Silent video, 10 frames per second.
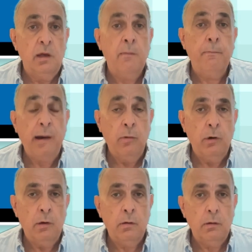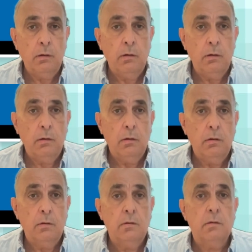empower
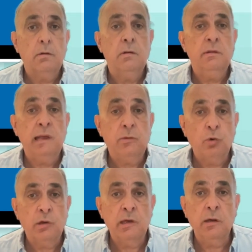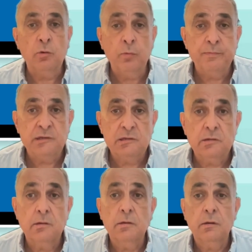networking groups,
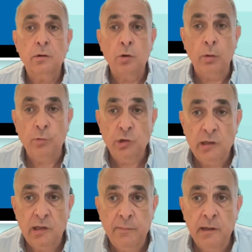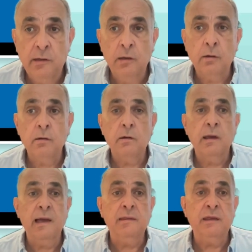community builder,
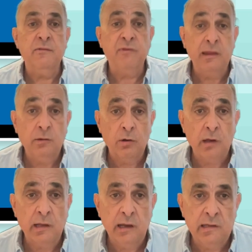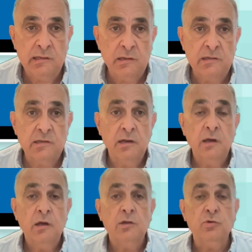and event organizers
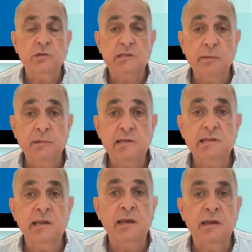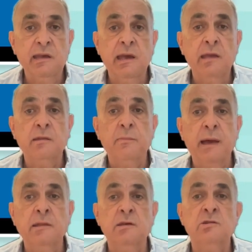to seamlessly create,
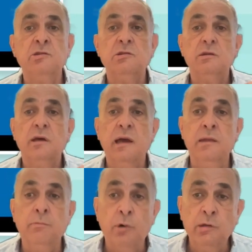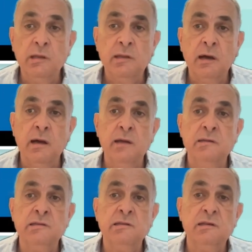manage, and
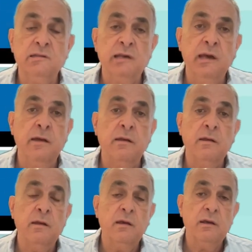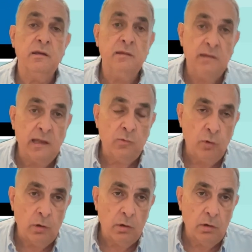monetize their network.